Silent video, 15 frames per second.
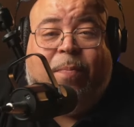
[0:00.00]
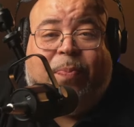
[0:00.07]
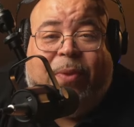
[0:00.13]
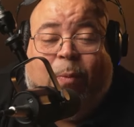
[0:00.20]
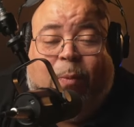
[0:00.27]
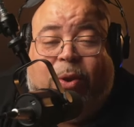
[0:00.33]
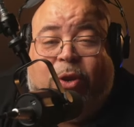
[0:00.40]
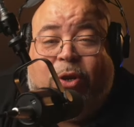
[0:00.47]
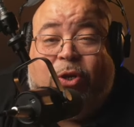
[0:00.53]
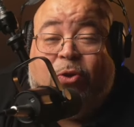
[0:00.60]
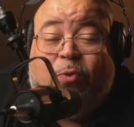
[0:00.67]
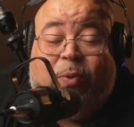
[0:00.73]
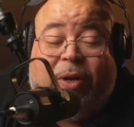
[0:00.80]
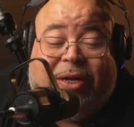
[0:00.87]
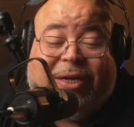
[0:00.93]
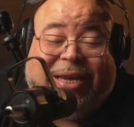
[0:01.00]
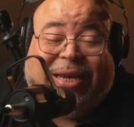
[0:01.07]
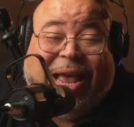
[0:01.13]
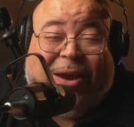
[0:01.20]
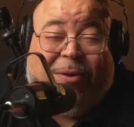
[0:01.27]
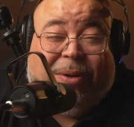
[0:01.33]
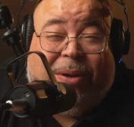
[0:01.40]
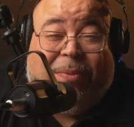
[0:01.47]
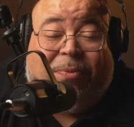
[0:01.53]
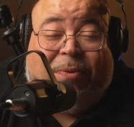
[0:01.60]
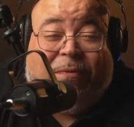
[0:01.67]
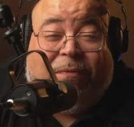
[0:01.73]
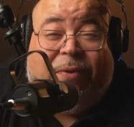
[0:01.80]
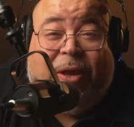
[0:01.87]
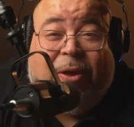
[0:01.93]
And when you shoot with a shallow depth of
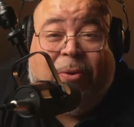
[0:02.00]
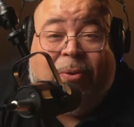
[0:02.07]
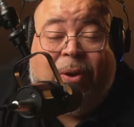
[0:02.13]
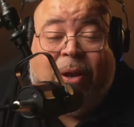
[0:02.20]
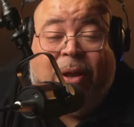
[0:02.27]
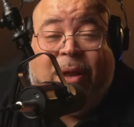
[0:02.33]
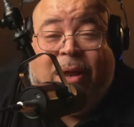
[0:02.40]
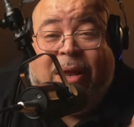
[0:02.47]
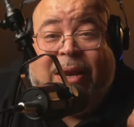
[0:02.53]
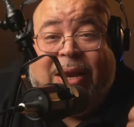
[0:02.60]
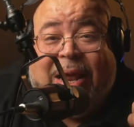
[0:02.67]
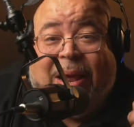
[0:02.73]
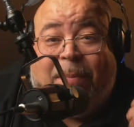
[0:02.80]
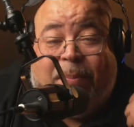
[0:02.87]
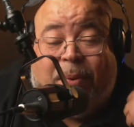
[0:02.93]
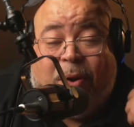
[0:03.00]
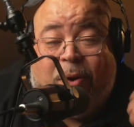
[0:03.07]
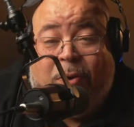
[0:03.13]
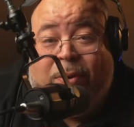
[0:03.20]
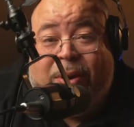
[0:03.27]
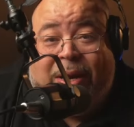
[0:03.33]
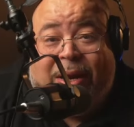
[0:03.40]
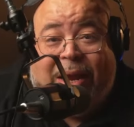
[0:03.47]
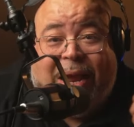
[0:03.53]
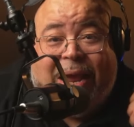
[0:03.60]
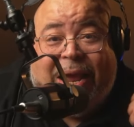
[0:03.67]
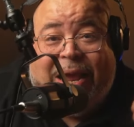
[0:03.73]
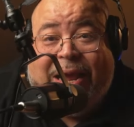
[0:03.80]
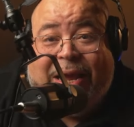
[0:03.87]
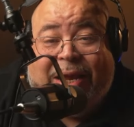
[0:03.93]
field, that blurry
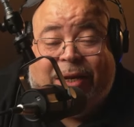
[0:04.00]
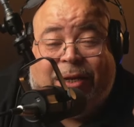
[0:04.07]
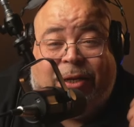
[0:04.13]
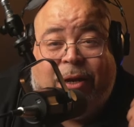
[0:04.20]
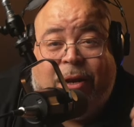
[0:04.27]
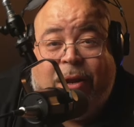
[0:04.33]
edge,